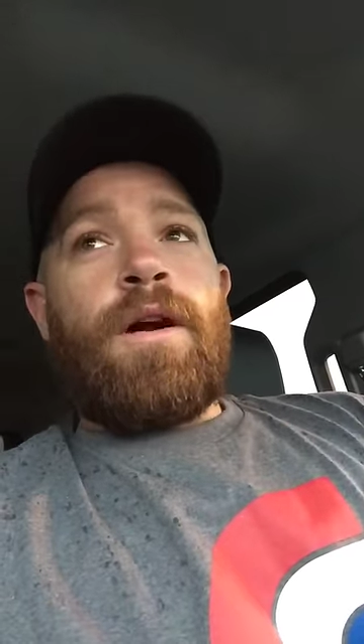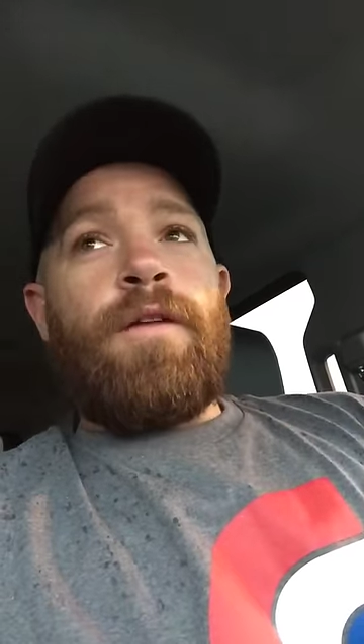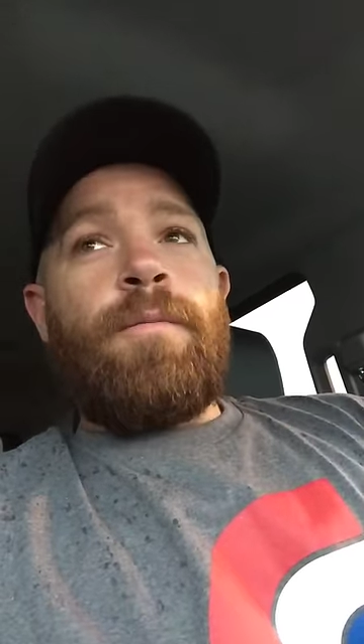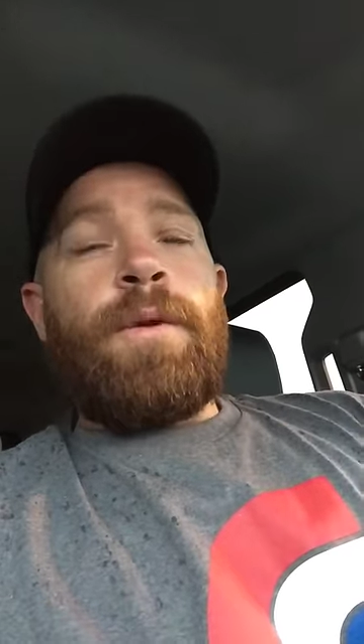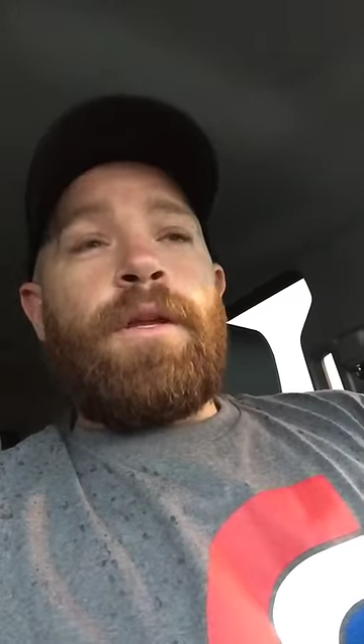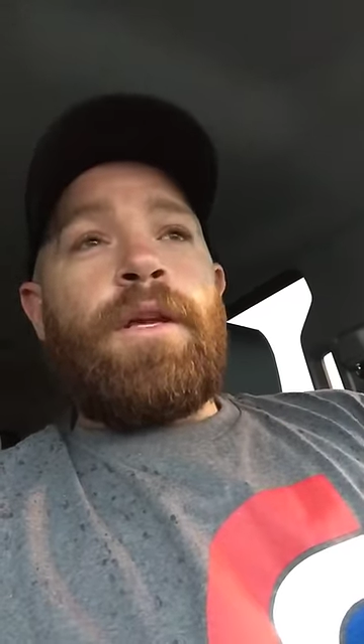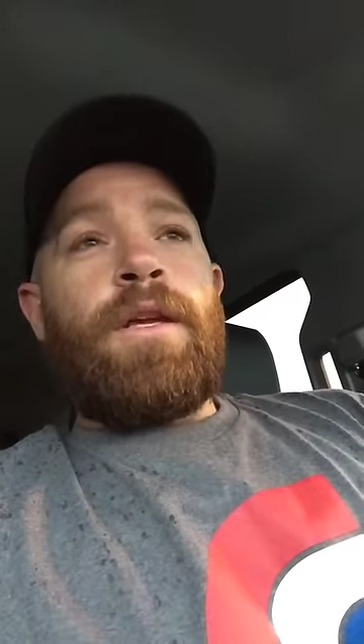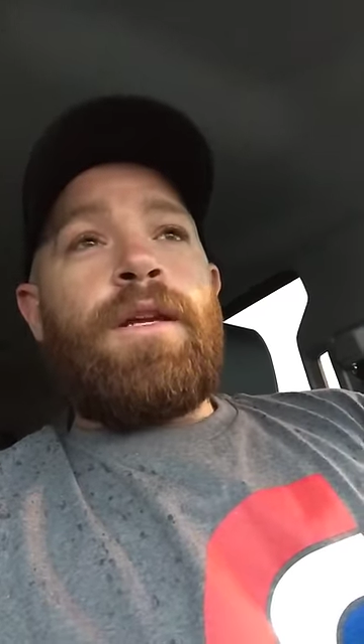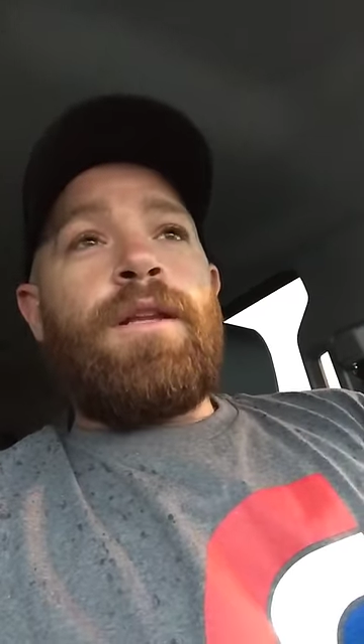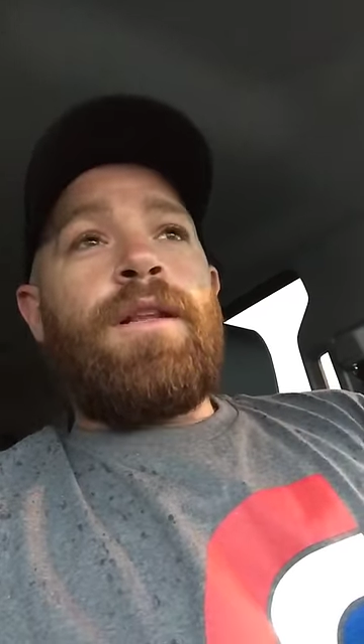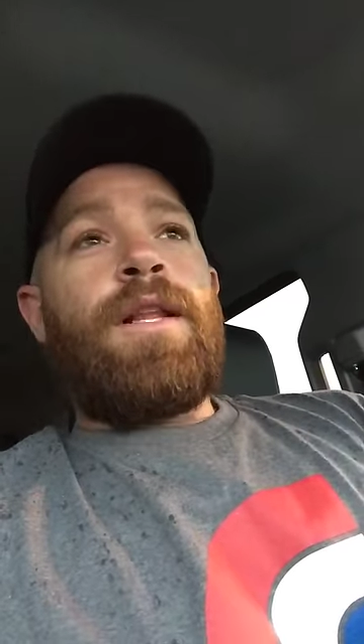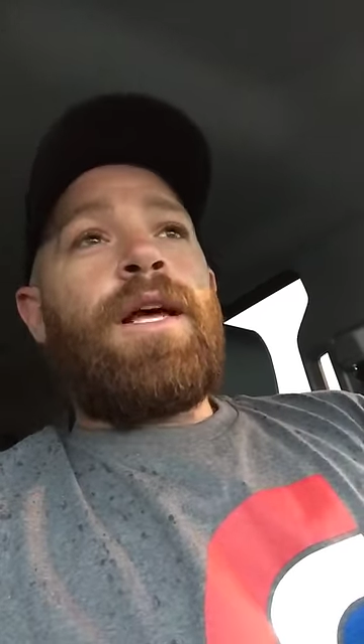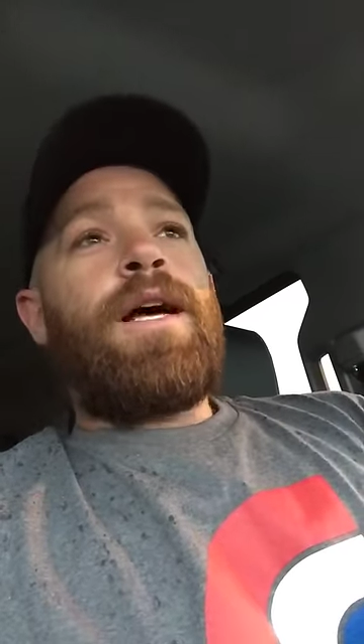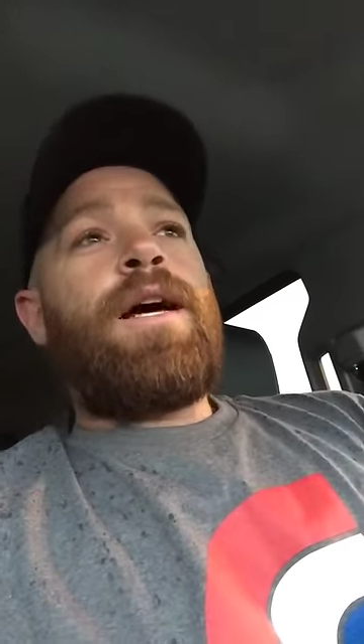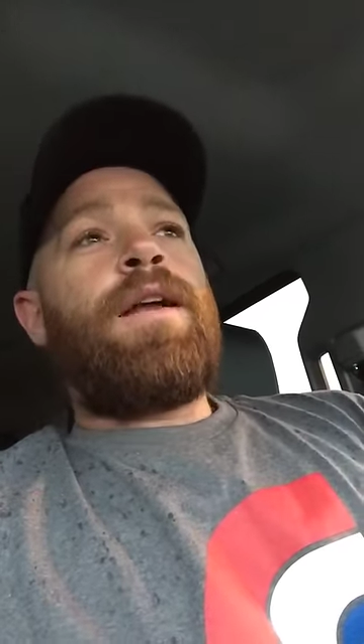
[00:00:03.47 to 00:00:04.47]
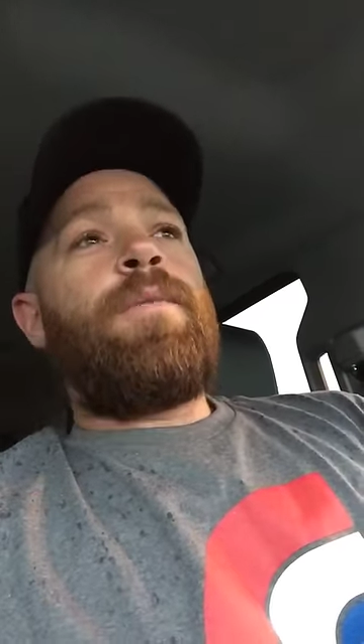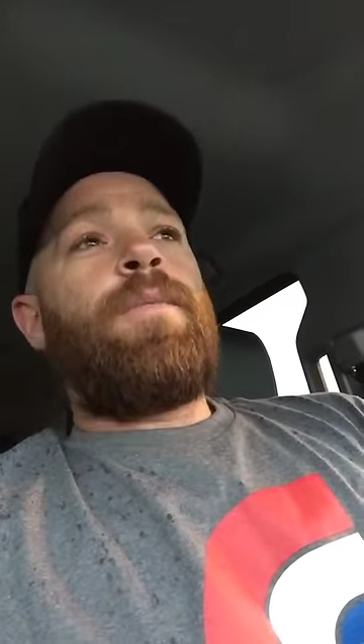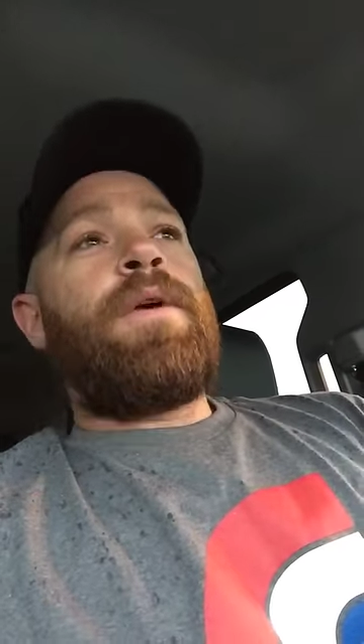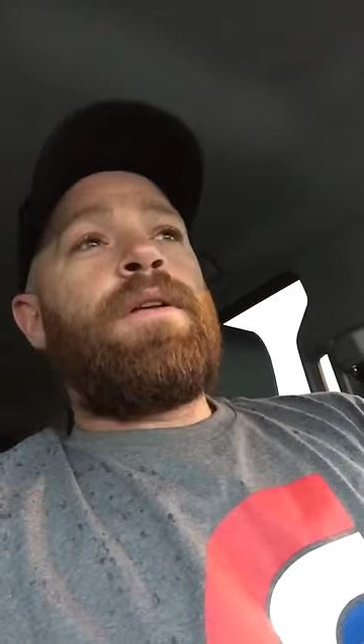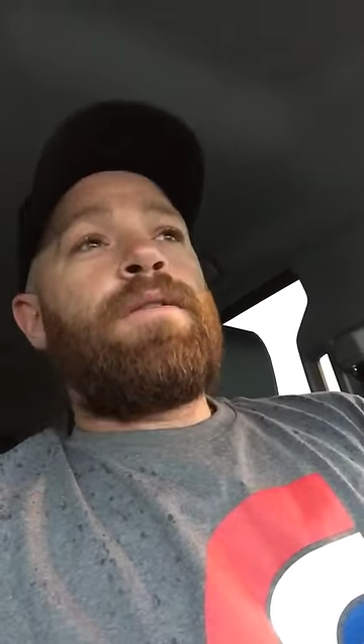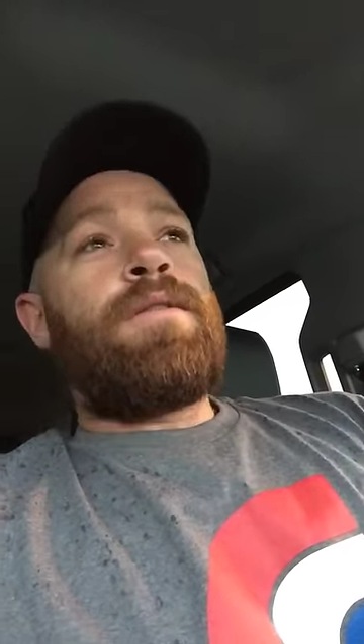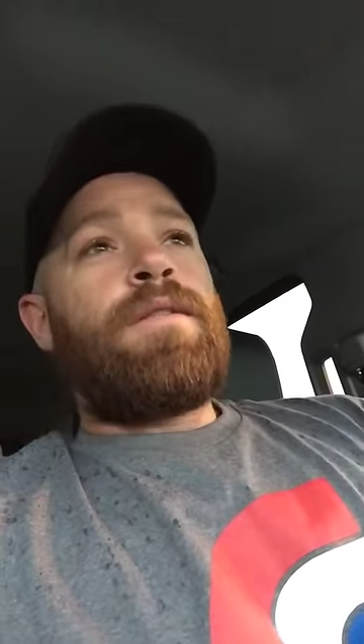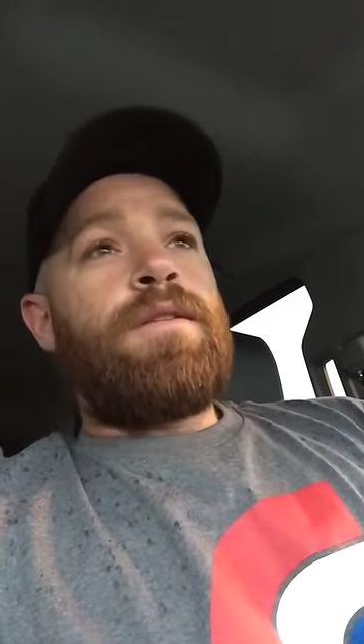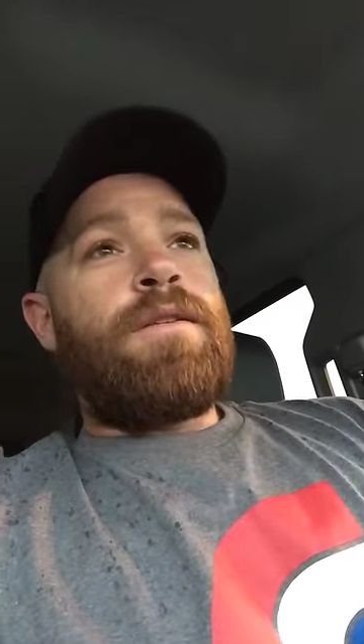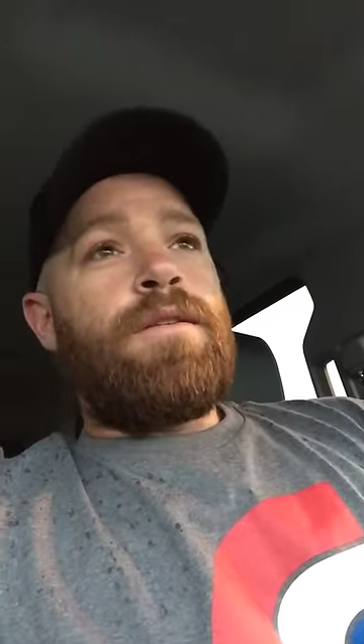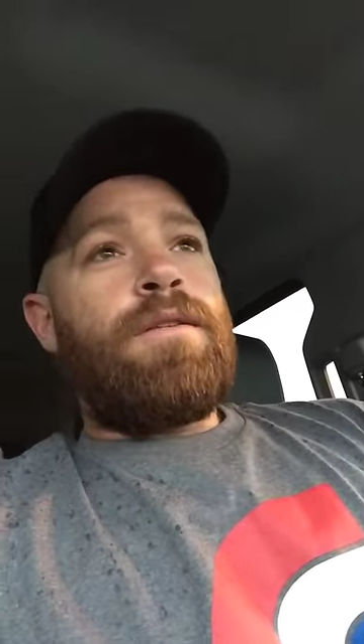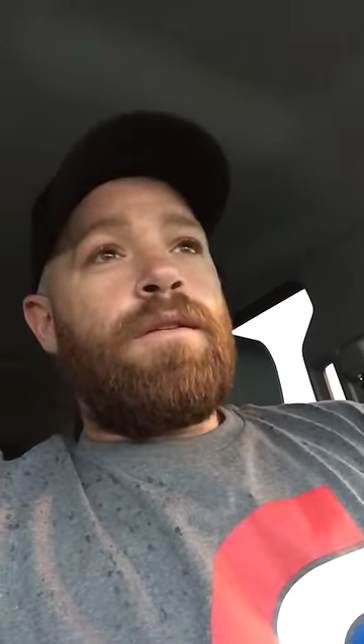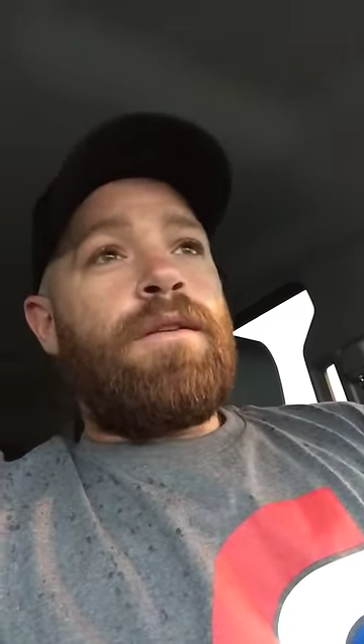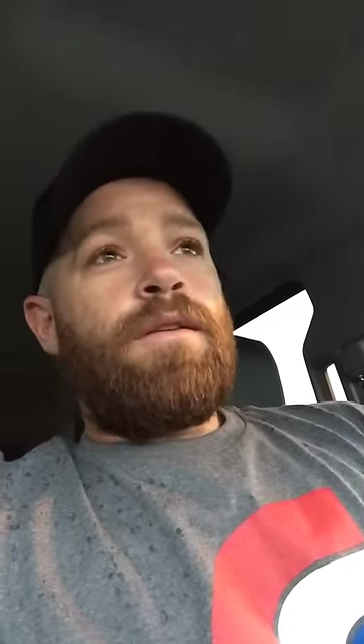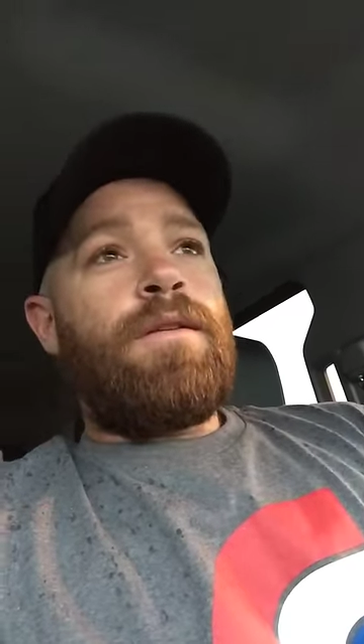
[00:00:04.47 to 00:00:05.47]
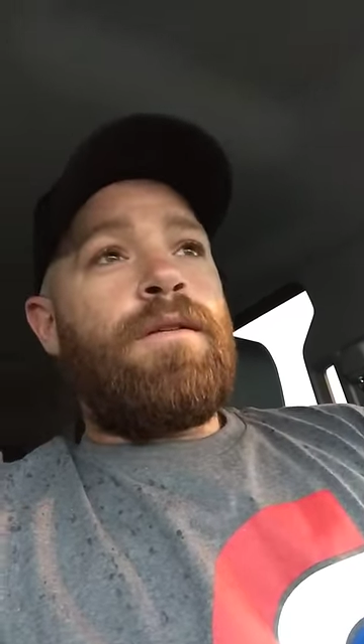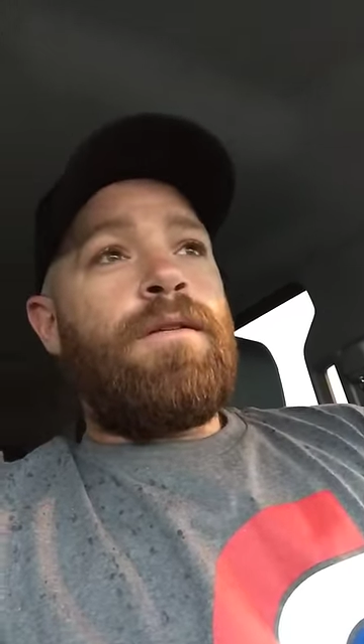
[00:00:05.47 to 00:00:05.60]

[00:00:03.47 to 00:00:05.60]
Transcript: I've been getting a lot of messages